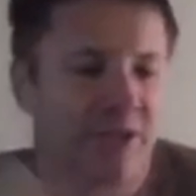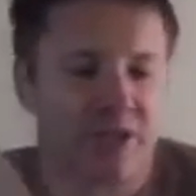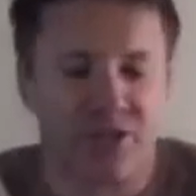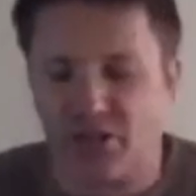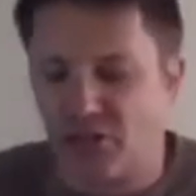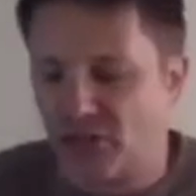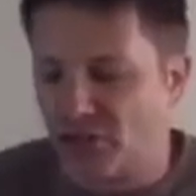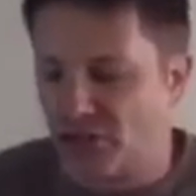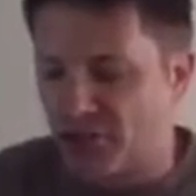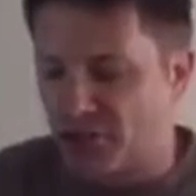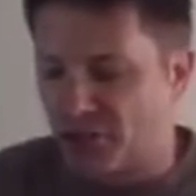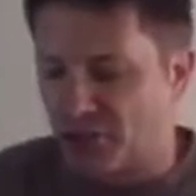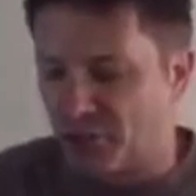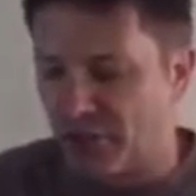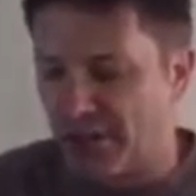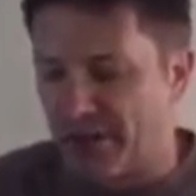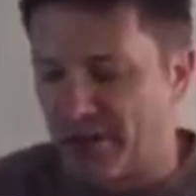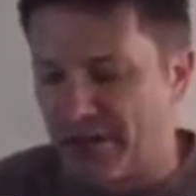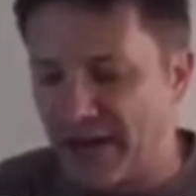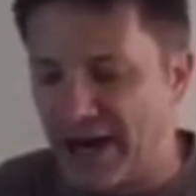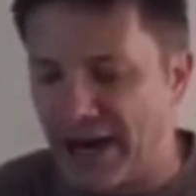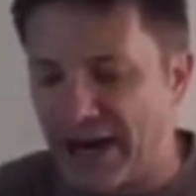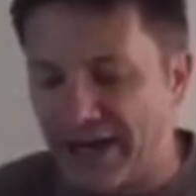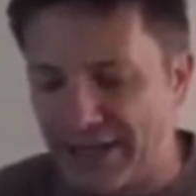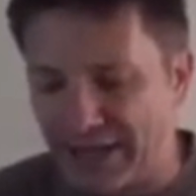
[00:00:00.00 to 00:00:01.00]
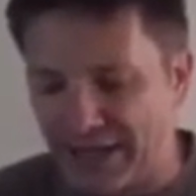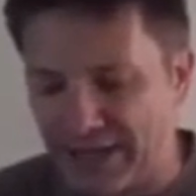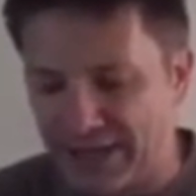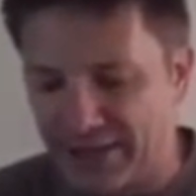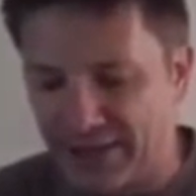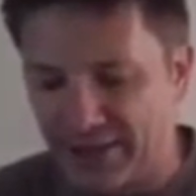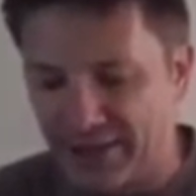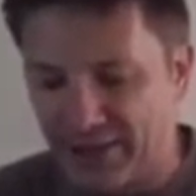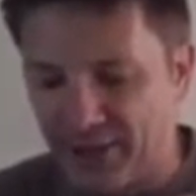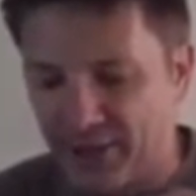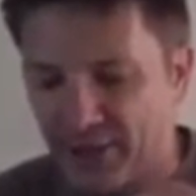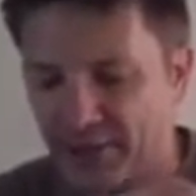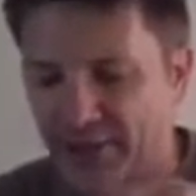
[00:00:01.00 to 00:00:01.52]
This is just the way that I like
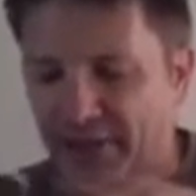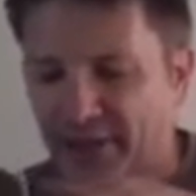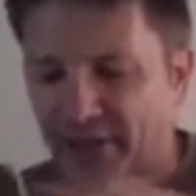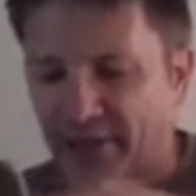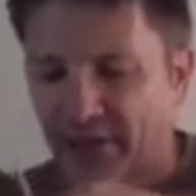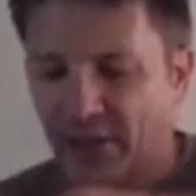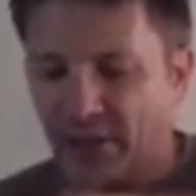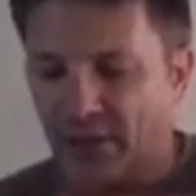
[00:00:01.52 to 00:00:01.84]
to do it.